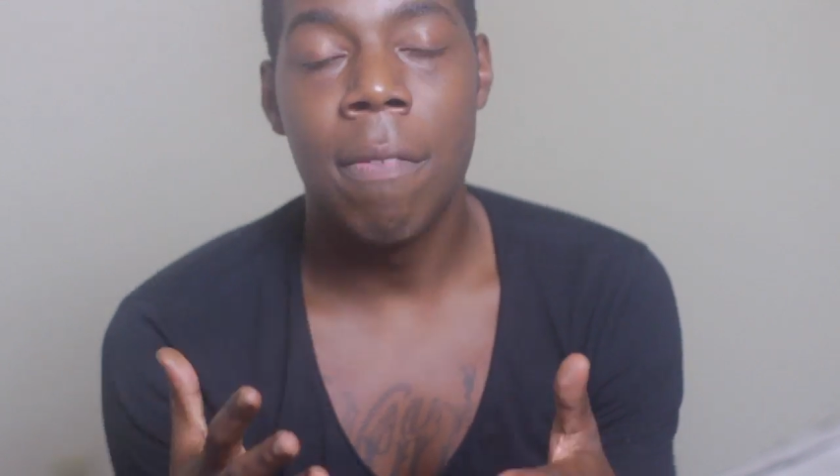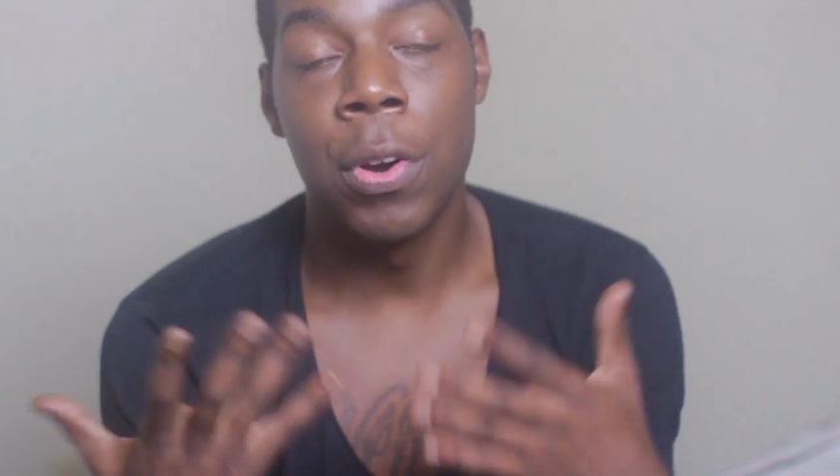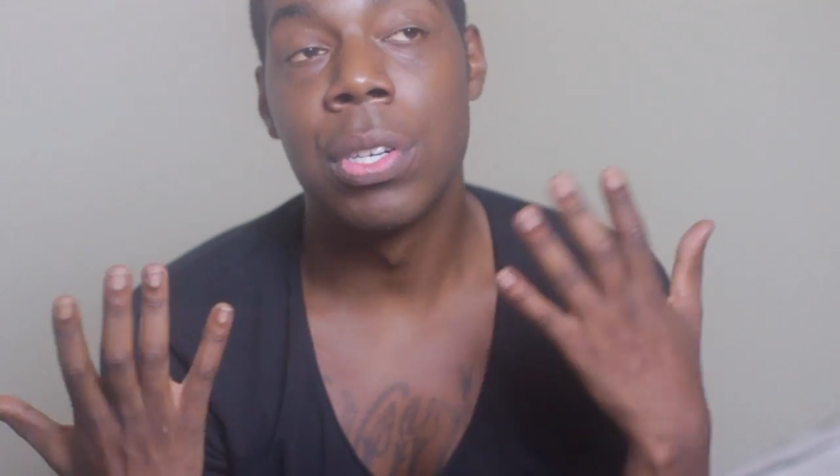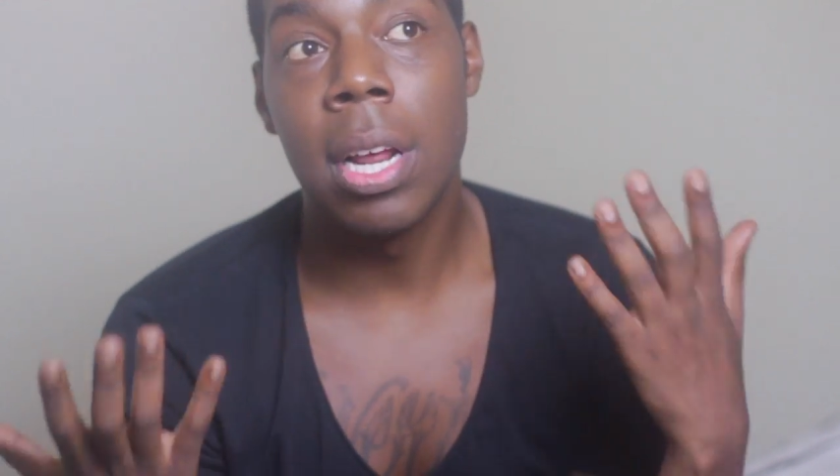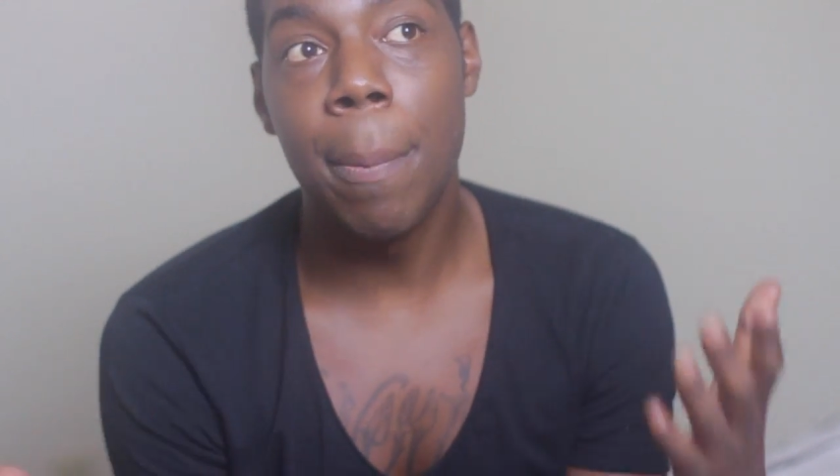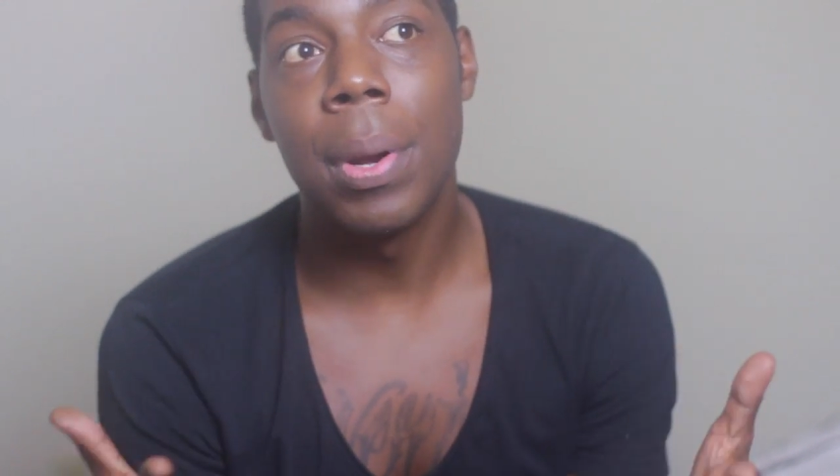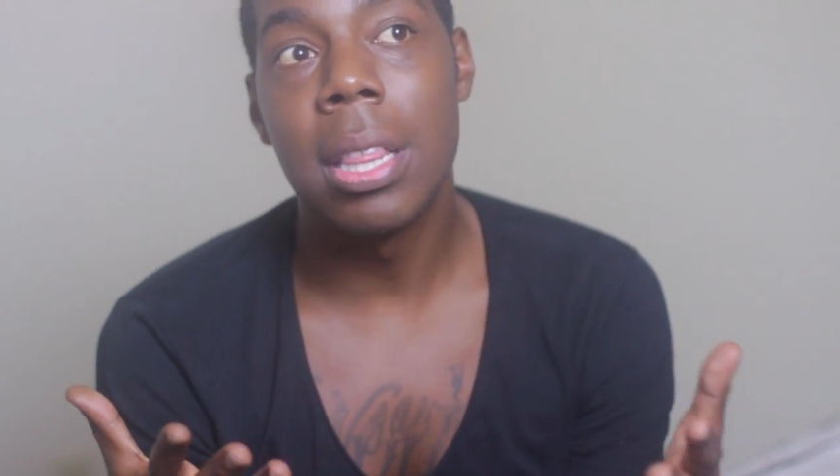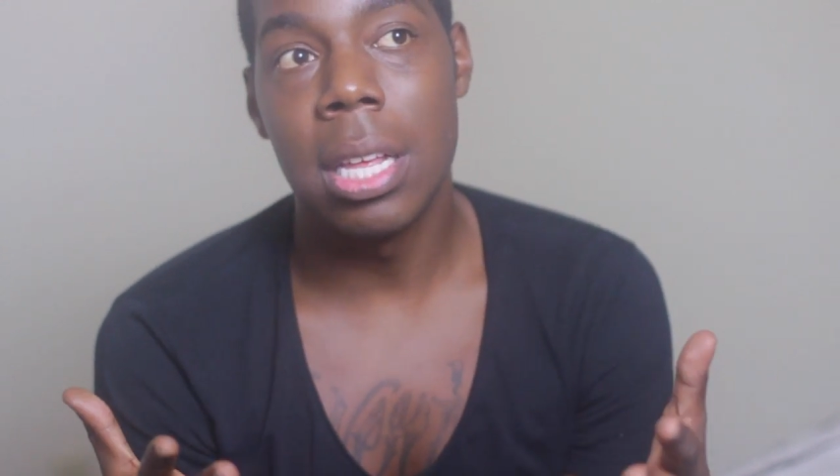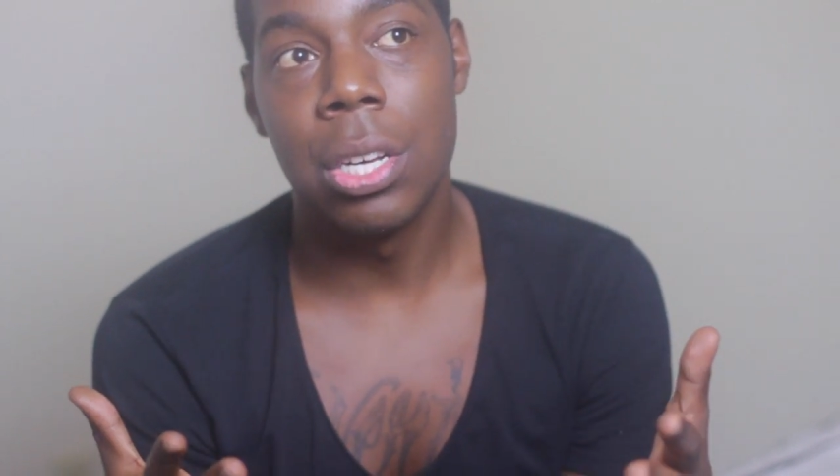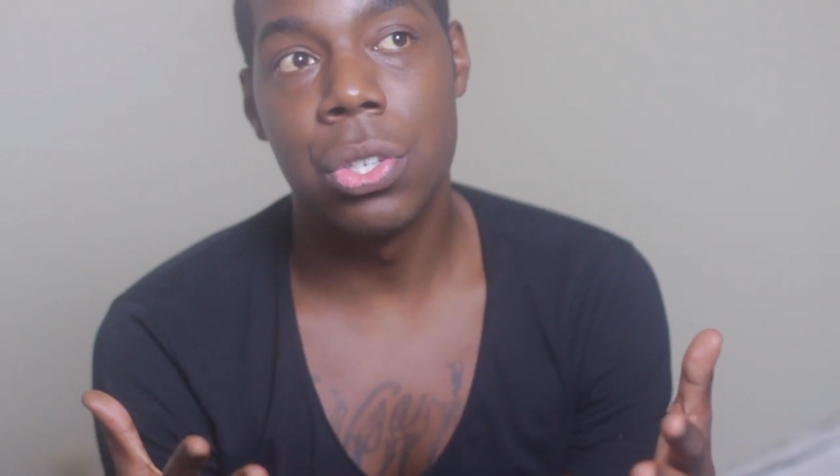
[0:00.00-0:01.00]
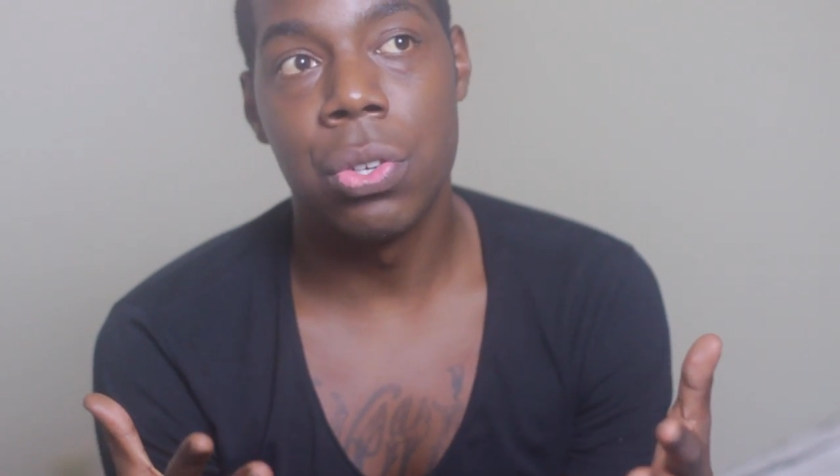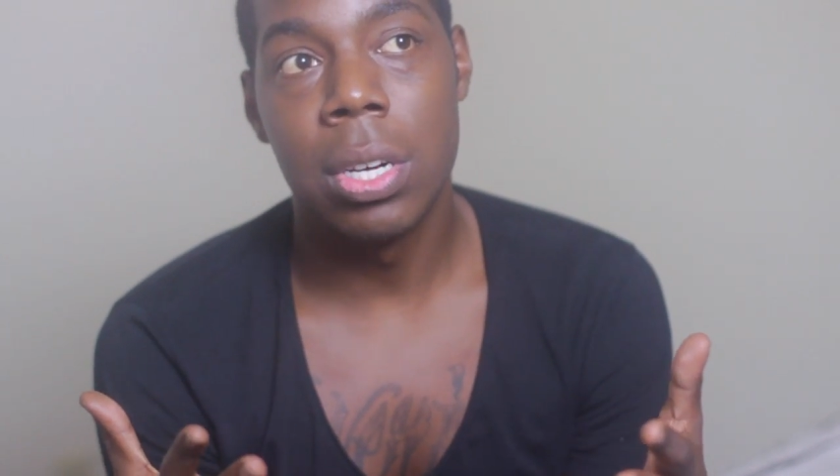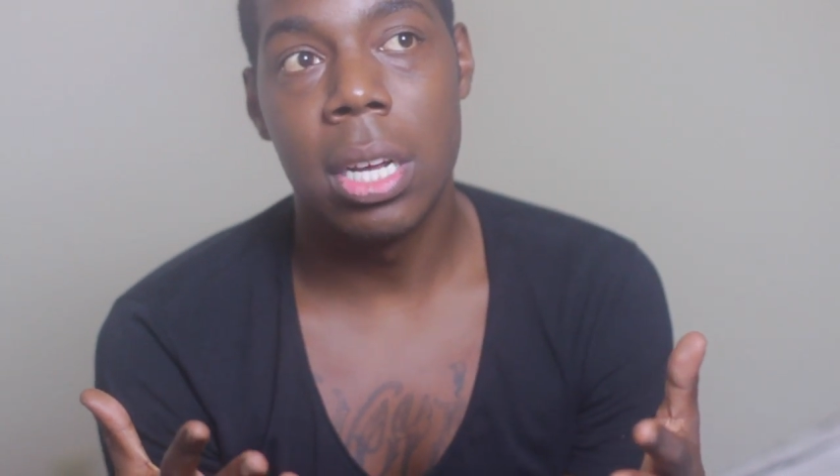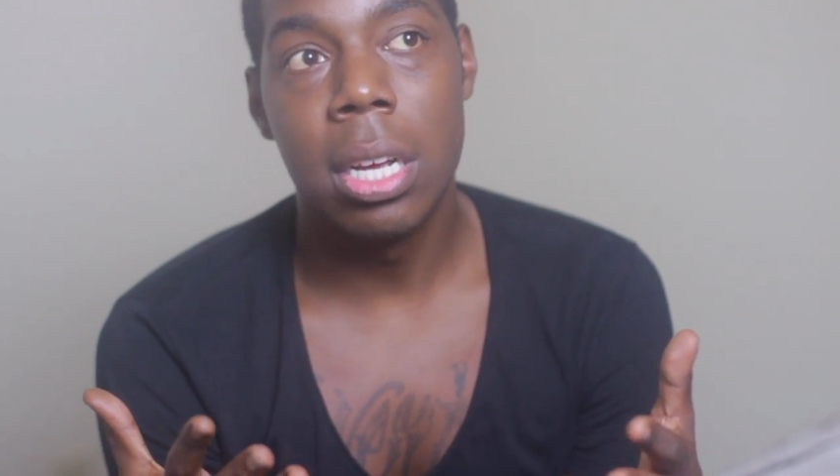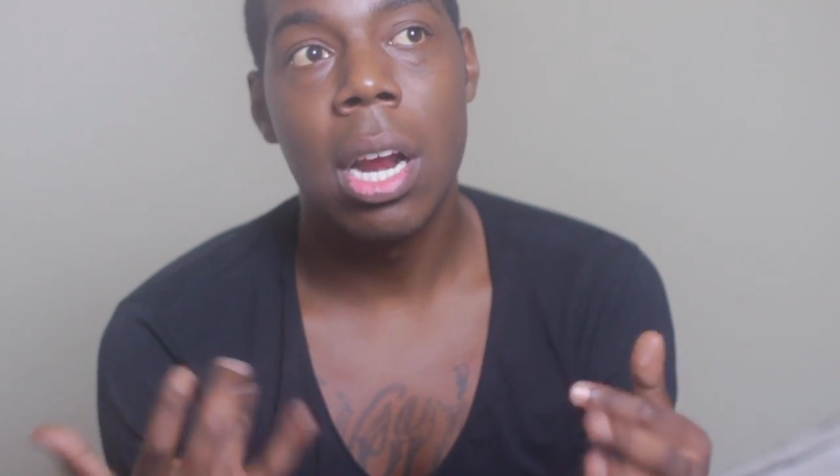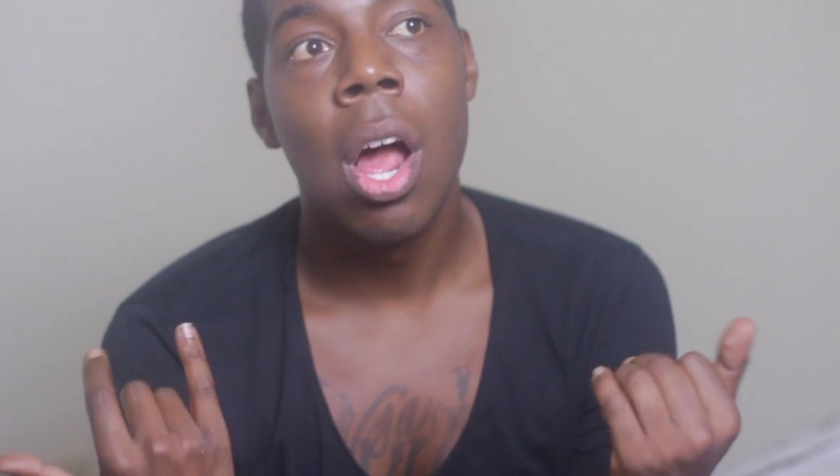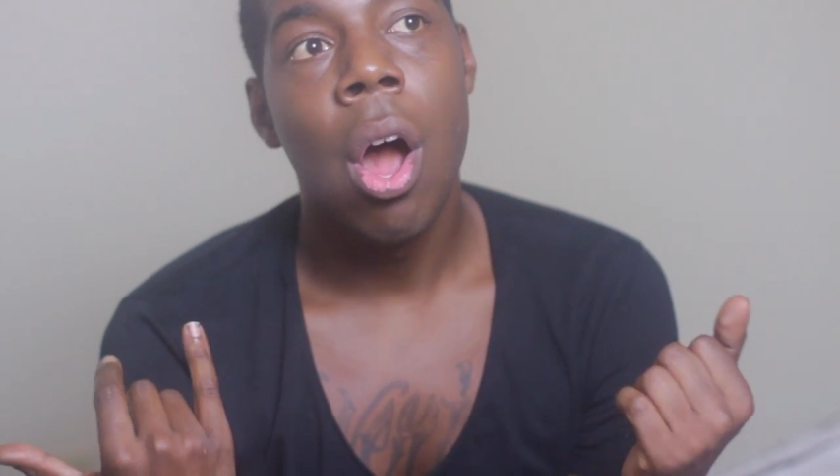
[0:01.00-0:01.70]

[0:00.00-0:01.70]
First couple of things you'll need